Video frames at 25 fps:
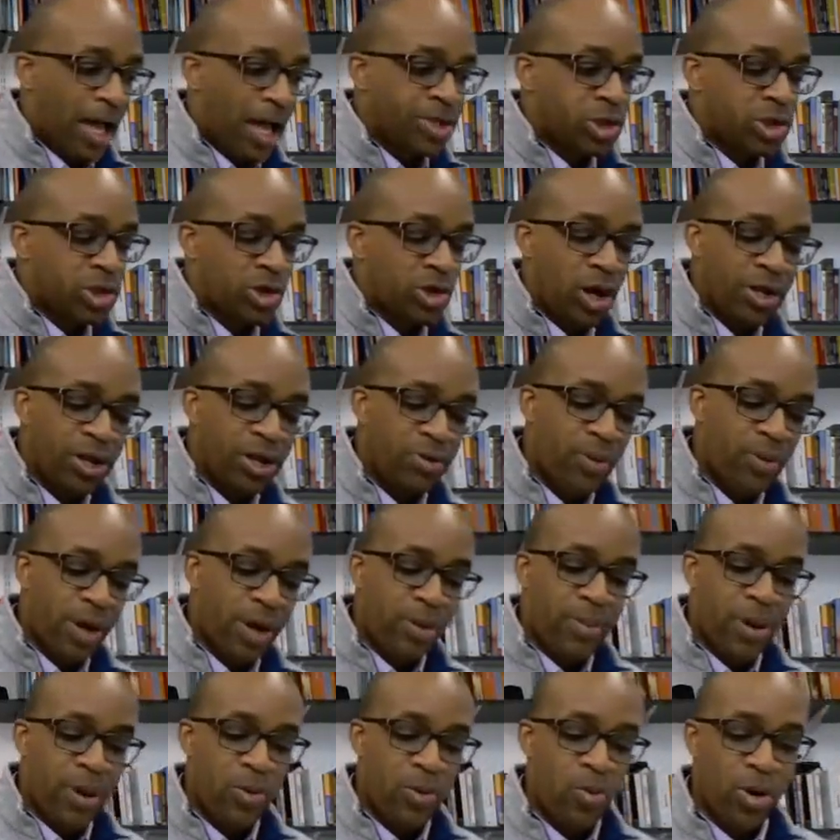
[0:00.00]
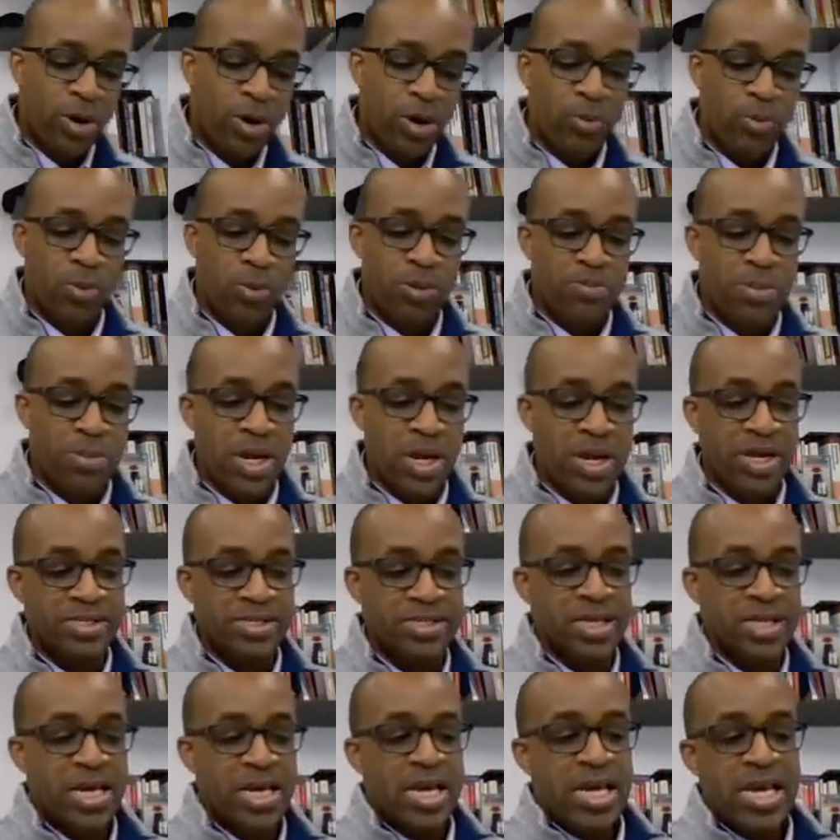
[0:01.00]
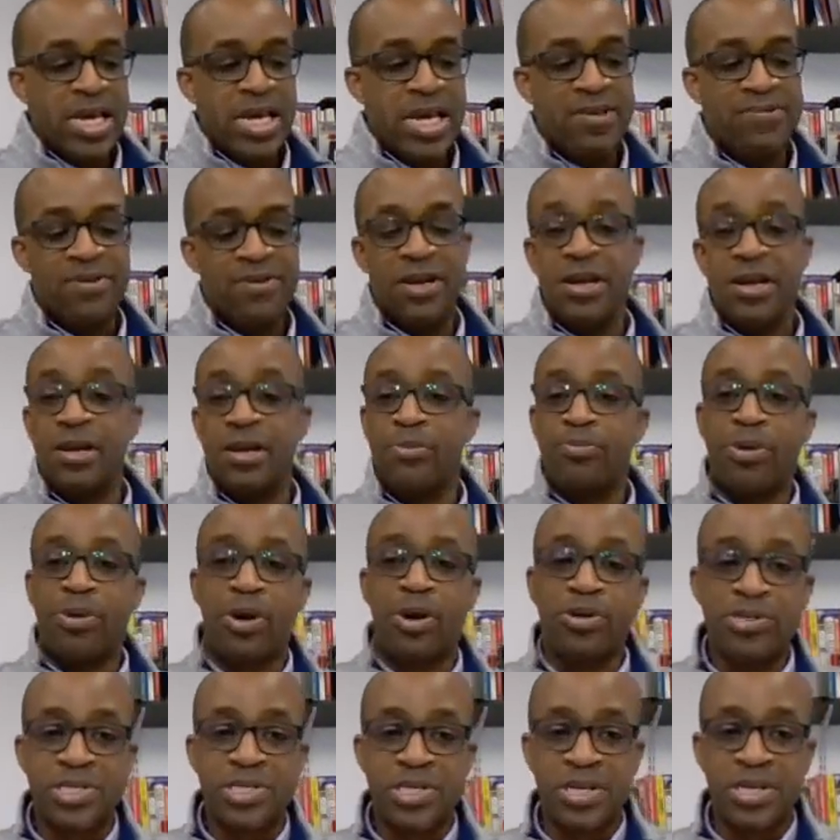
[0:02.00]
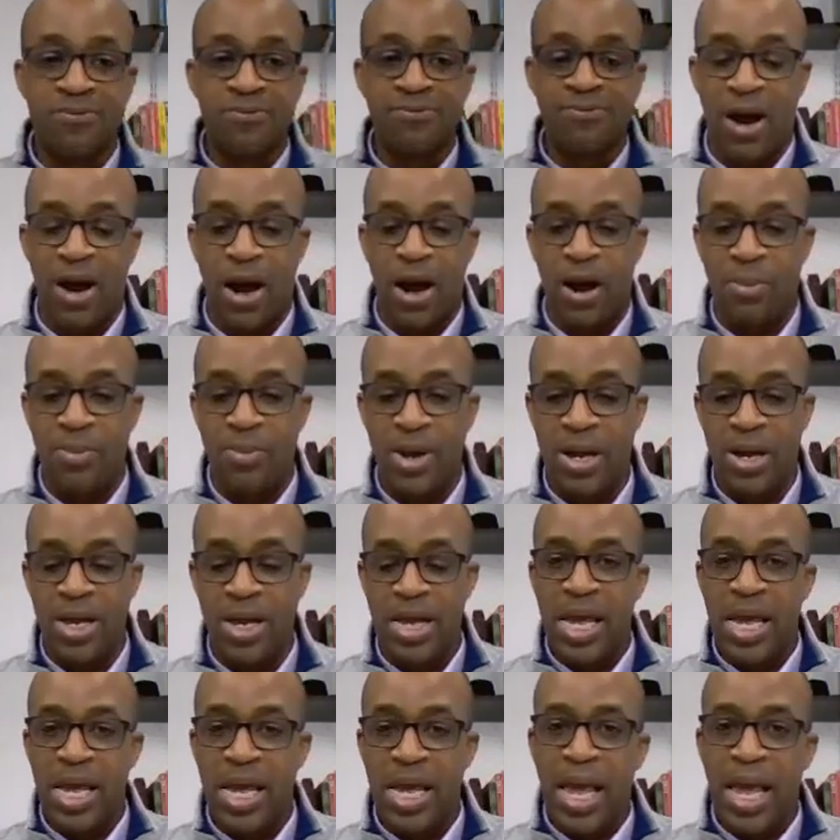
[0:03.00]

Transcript: I strongly recommend one-on-one meetings, even in an in-person environment.